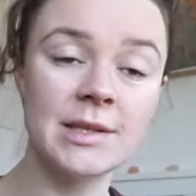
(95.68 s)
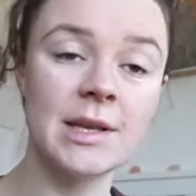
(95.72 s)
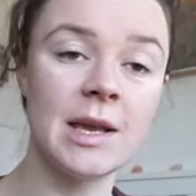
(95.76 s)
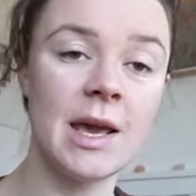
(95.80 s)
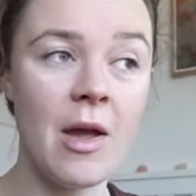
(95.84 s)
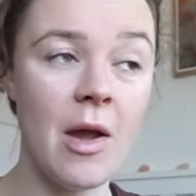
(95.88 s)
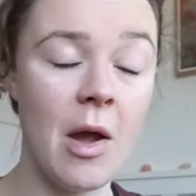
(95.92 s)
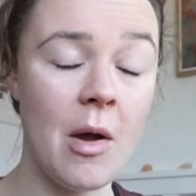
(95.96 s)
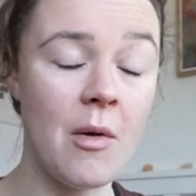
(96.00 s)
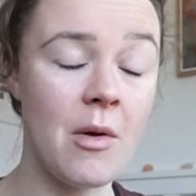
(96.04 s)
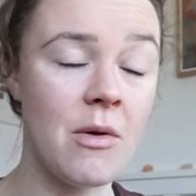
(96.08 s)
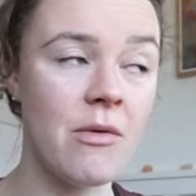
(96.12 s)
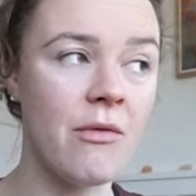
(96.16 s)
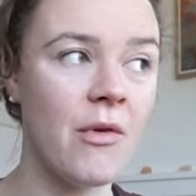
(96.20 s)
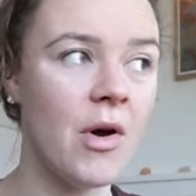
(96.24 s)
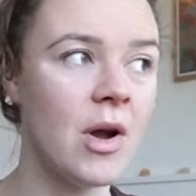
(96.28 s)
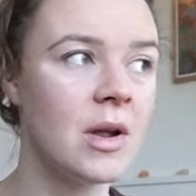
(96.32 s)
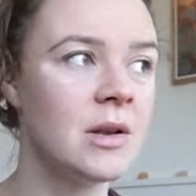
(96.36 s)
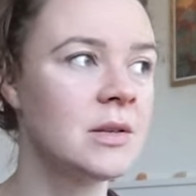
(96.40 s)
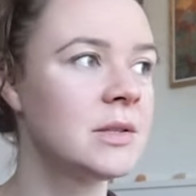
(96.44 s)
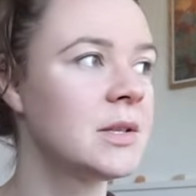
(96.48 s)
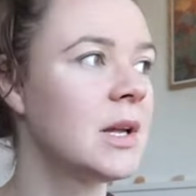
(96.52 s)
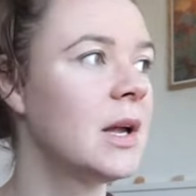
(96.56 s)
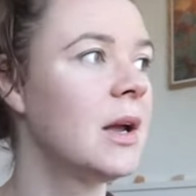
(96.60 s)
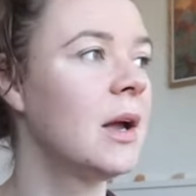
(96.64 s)
see how he
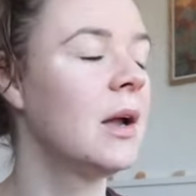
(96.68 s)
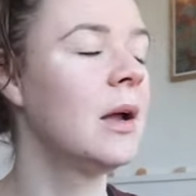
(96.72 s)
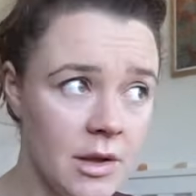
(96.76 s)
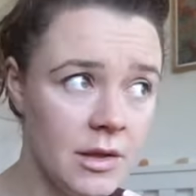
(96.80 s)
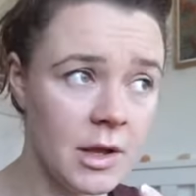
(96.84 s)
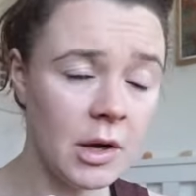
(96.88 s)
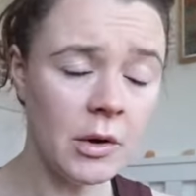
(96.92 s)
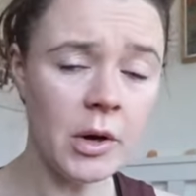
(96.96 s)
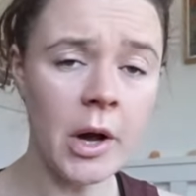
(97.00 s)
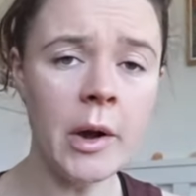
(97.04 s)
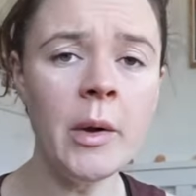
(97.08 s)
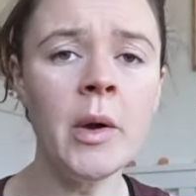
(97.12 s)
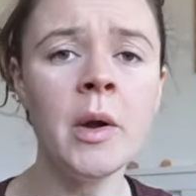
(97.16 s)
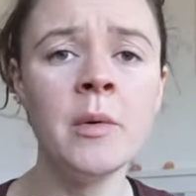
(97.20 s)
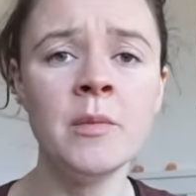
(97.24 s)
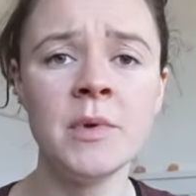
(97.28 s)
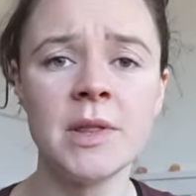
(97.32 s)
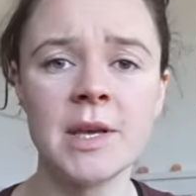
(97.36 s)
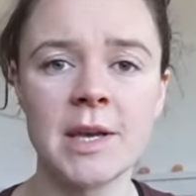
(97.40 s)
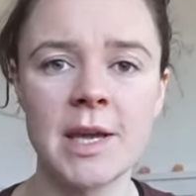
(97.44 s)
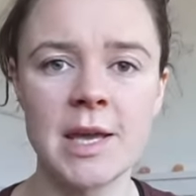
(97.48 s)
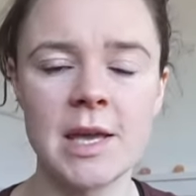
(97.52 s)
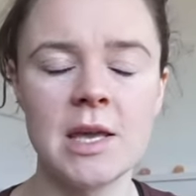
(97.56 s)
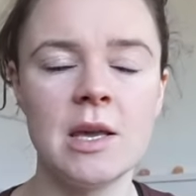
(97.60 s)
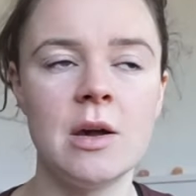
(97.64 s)
finds it. They'll go in with
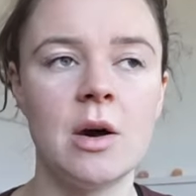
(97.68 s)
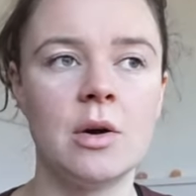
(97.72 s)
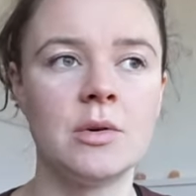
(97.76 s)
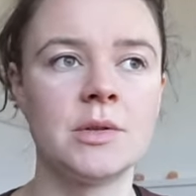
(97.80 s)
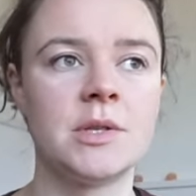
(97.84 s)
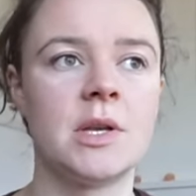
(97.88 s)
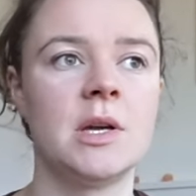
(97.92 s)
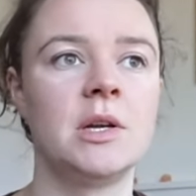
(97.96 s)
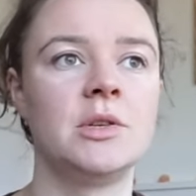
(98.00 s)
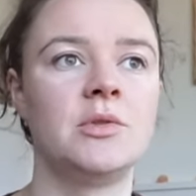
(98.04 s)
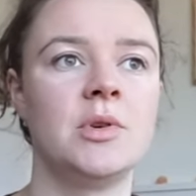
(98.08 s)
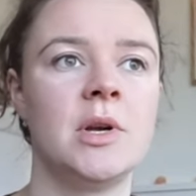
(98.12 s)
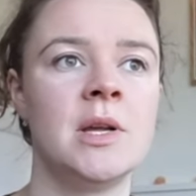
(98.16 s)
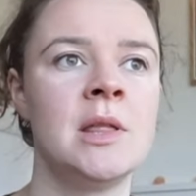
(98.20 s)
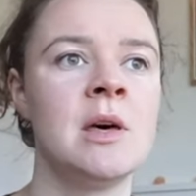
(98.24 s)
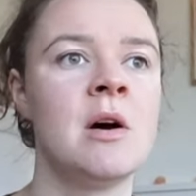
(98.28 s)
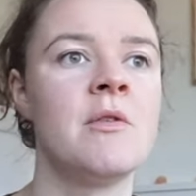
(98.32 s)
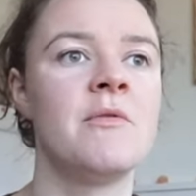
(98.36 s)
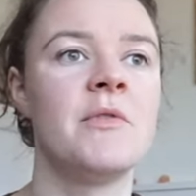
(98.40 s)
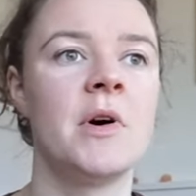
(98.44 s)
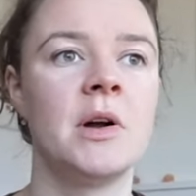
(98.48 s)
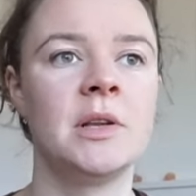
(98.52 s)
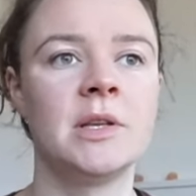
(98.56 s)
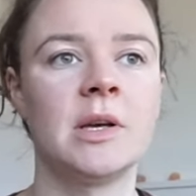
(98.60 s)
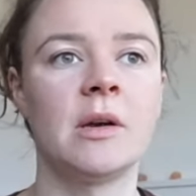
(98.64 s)
the keyhole surgery. They'll
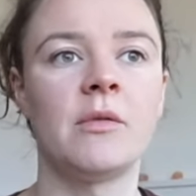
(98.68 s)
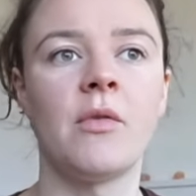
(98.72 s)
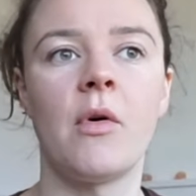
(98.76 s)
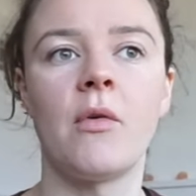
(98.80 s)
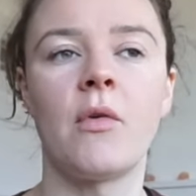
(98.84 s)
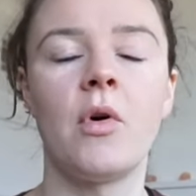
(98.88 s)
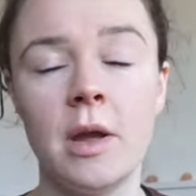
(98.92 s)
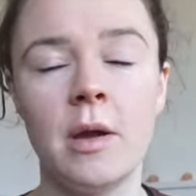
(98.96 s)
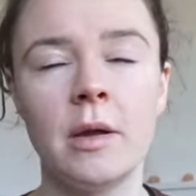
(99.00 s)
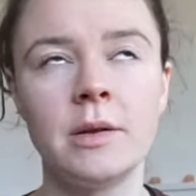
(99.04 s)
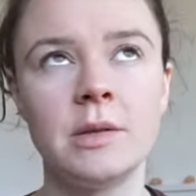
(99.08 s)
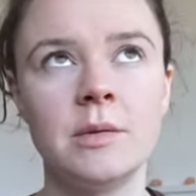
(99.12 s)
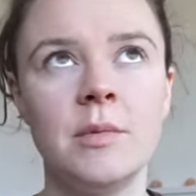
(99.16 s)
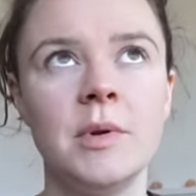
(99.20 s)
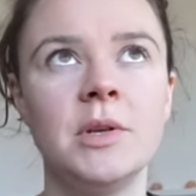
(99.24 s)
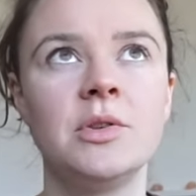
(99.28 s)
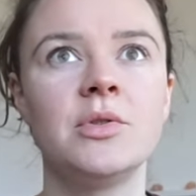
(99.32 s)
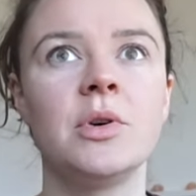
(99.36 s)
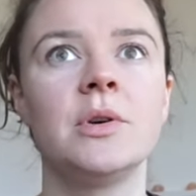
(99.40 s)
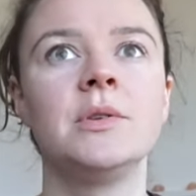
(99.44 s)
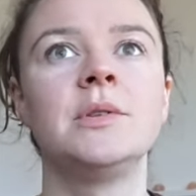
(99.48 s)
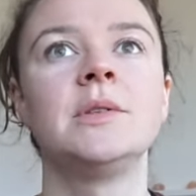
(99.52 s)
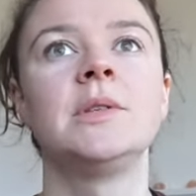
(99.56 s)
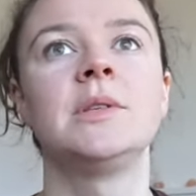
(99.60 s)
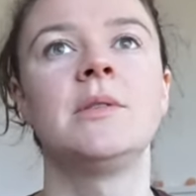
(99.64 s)
find out if I've got
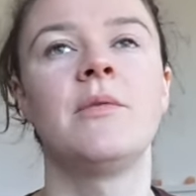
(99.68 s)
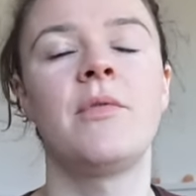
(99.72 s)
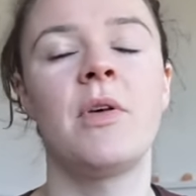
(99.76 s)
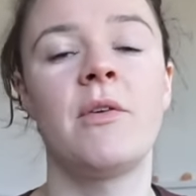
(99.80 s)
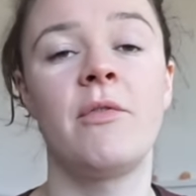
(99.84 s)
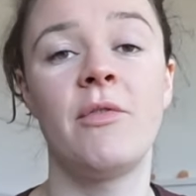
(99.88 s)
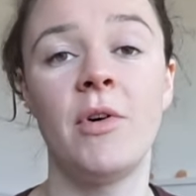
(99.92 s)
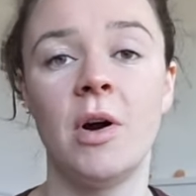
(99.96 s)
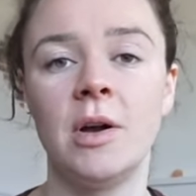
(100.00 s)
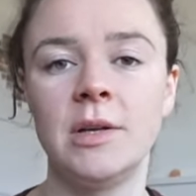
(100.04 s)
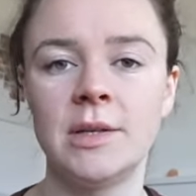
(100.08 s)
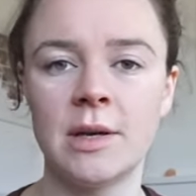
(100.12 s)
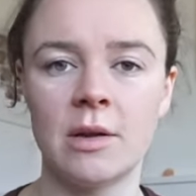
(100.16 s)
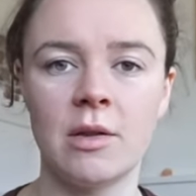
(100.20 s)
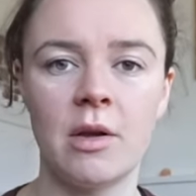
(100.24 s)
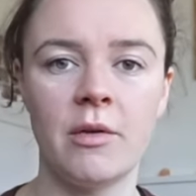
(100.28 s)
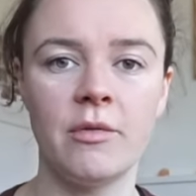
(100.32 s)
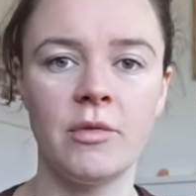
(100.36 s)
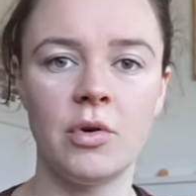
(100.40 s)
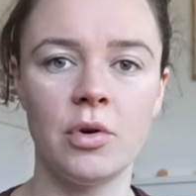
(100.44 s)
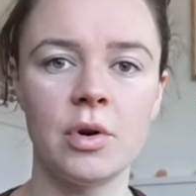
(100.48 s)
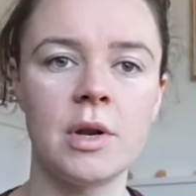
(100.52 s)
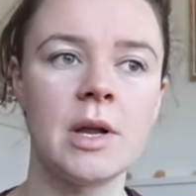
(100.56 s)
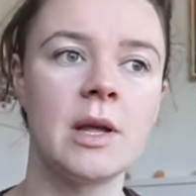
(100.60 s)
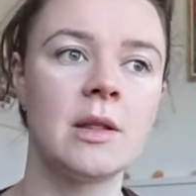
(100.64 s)
endometriosis. If they find out that I've
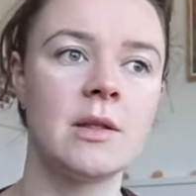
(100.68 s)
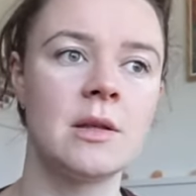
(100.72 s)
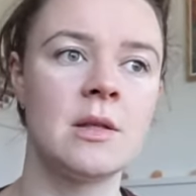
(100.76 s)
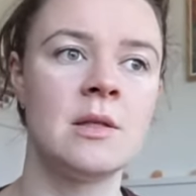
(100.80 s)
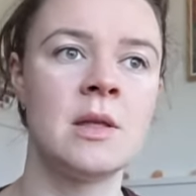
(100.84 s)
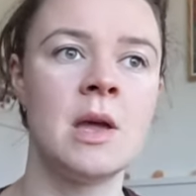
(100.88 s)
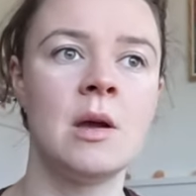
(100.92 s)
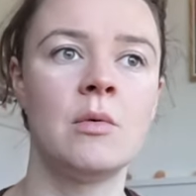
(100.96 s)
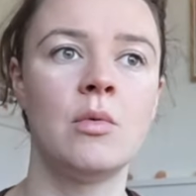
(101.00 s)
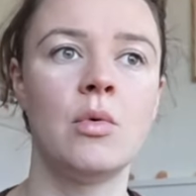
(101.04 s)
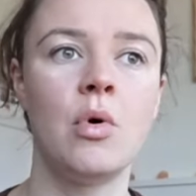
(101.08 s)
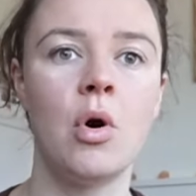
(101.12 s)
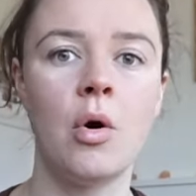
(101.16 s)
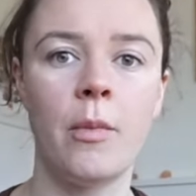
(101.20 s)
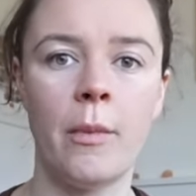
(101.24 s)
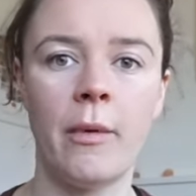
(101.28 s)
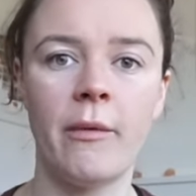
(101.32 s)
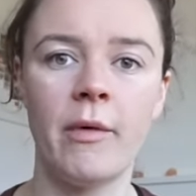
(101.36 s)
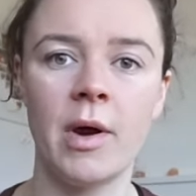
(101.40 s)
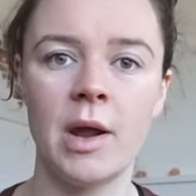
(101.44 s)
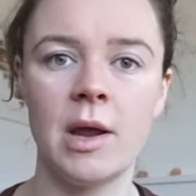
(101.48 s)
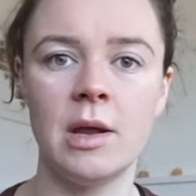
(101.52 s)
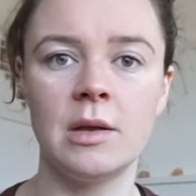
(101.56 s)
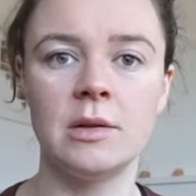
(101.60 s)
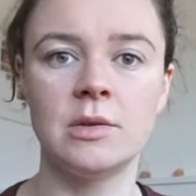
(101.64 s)
got it, then they'll
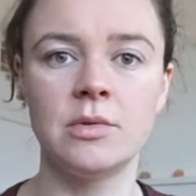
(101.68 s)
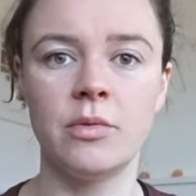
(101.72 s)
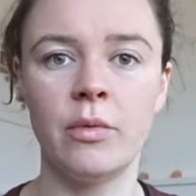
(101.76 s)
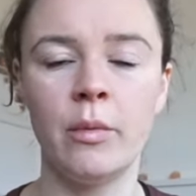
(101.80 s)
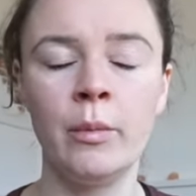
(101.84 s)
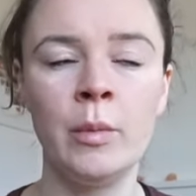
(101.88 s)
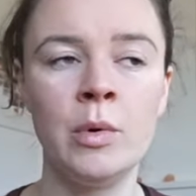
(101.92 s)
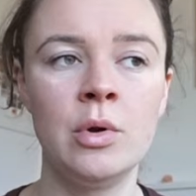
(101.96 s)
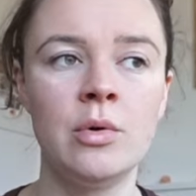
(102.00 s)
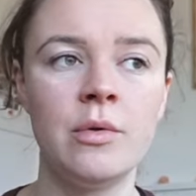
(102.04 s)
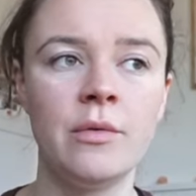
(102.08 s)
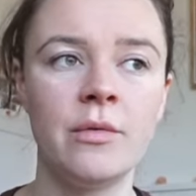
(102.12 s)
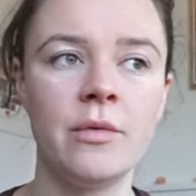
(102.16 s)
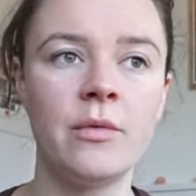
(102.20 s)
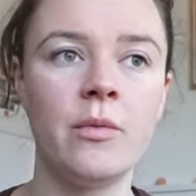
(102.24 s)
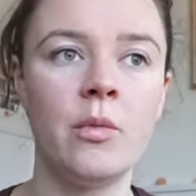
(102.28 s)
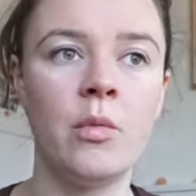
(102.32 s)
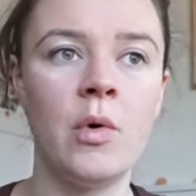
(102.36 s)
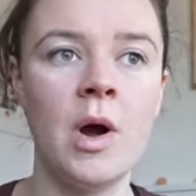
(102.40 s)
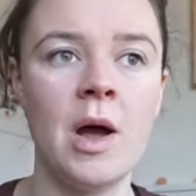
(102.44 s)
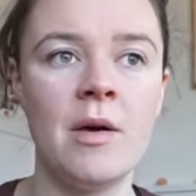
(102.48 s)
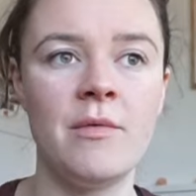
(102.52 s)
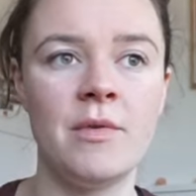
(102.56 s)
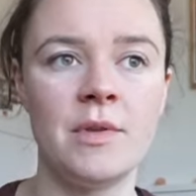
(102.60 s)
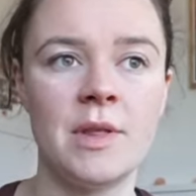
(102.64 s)
operate to remove
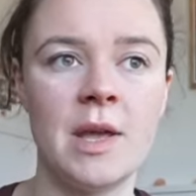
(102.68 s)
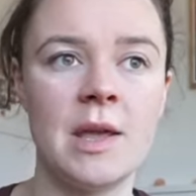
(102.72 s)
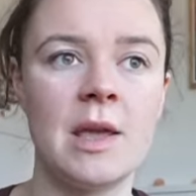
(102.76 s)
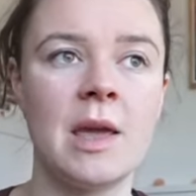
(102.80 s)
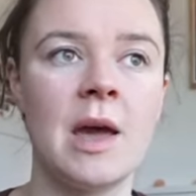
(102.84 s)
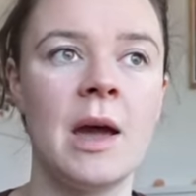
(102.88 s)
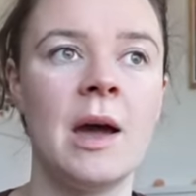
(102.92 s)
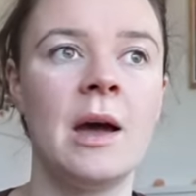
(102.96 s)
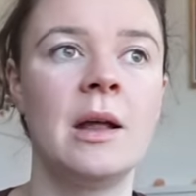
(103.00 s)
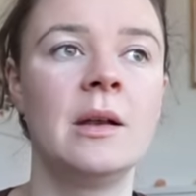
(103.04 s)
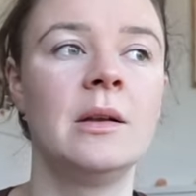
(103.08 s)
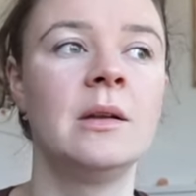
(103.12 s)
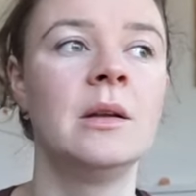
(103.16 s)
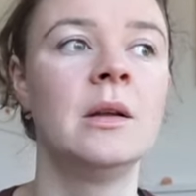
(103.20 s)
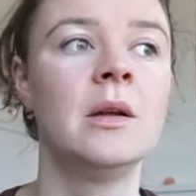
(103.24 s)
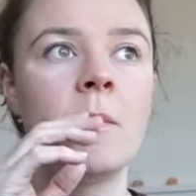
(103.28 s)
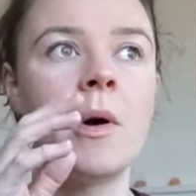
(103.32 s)
whatever they can.